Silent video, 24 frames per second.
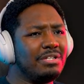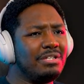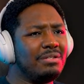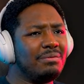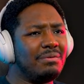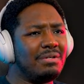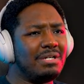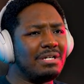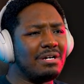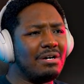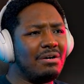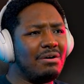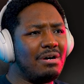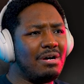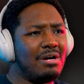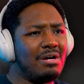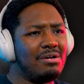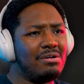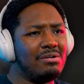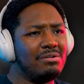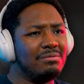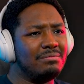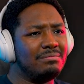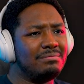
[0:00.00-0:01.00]
really wanna go
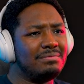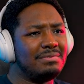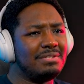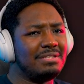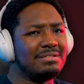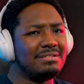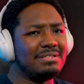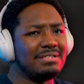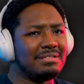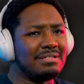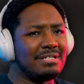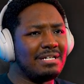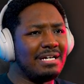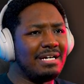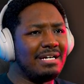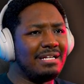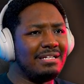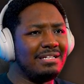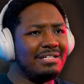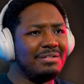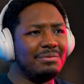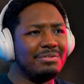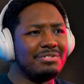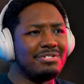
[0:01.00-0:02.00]
home.
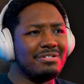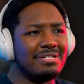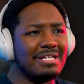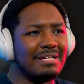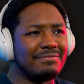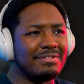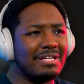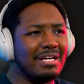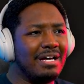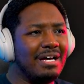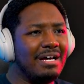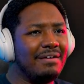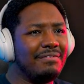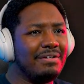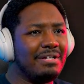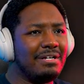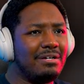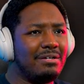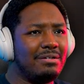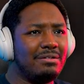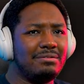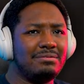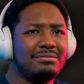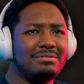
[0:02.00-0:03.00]
Golly, what, you left the oven
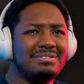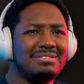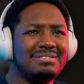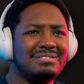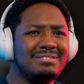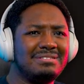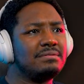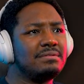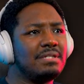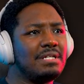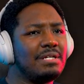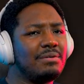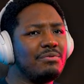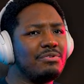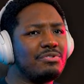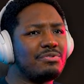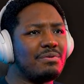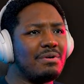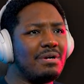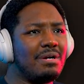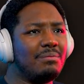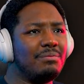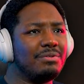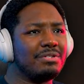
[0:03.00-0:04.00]
on? What's
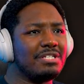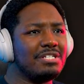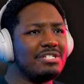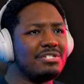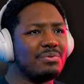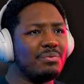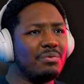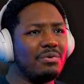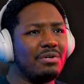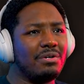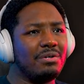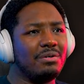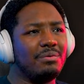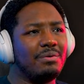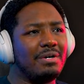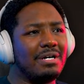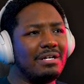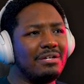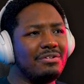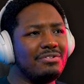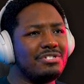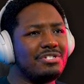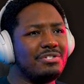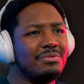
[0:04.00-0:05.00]
wrong with this world? Why
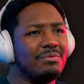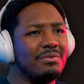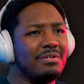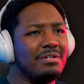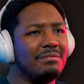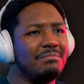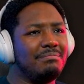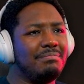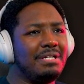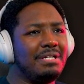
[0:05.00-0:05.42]
don't you wanna